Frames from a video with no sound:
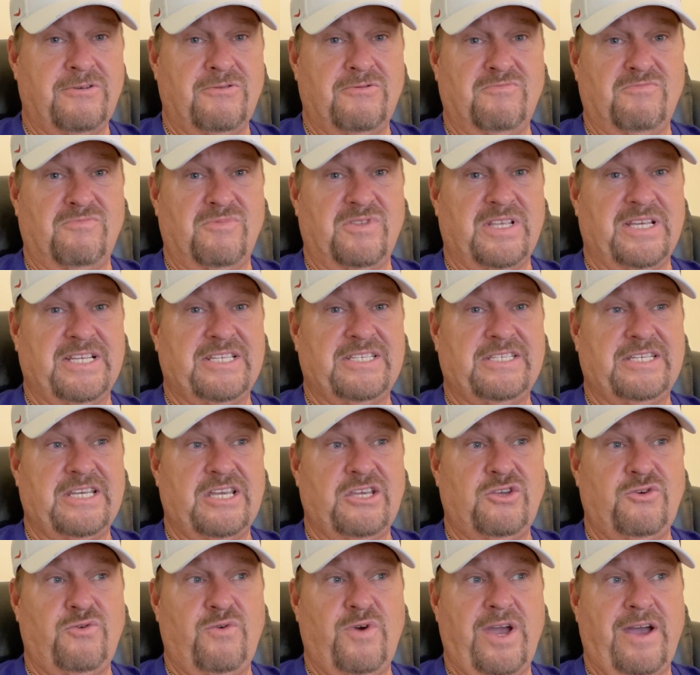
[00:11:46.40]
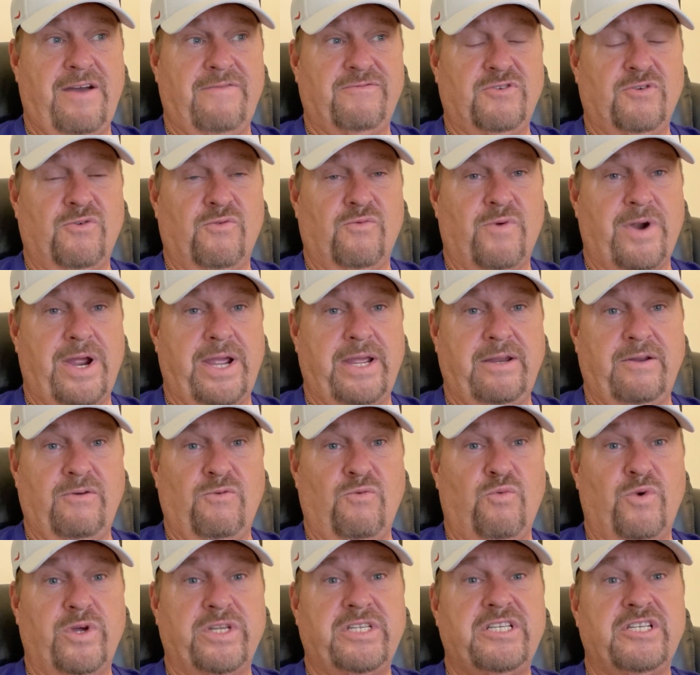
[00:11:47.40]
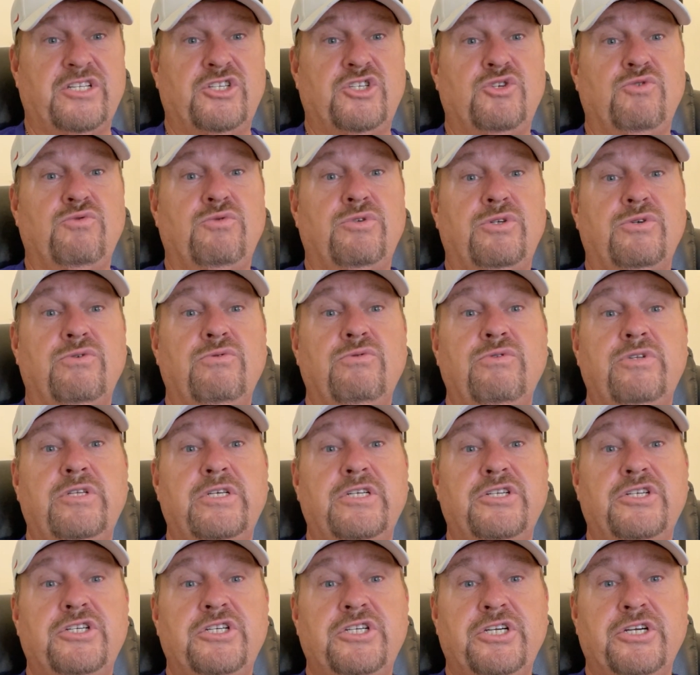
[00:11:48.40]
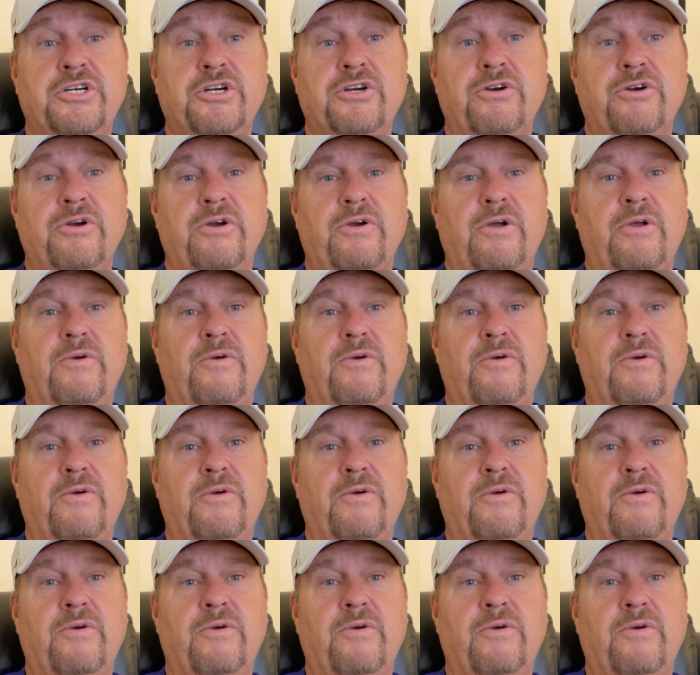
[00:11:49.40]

let's say you have to write, what did you do this year?